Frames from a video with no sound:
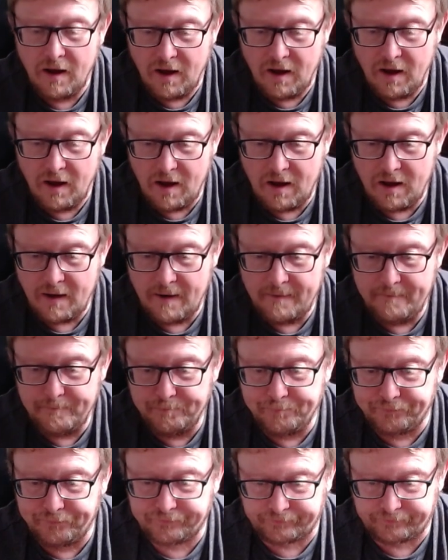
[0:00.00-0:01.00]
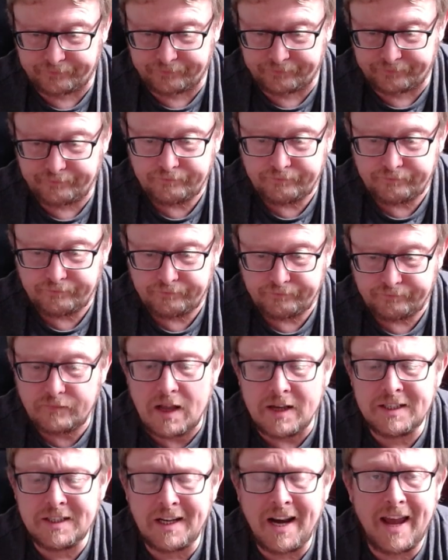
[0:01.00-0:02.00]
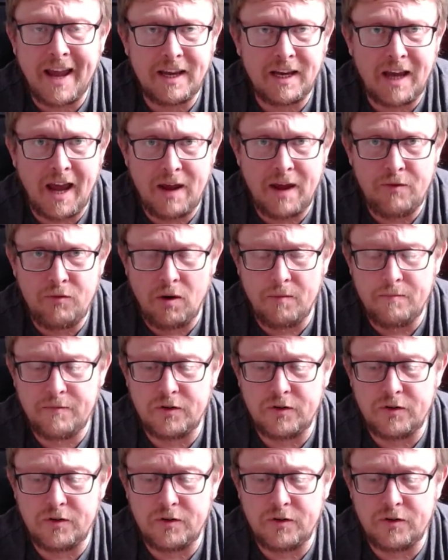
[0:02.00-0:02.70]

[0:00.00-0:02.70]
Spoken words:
There's an 8K ROM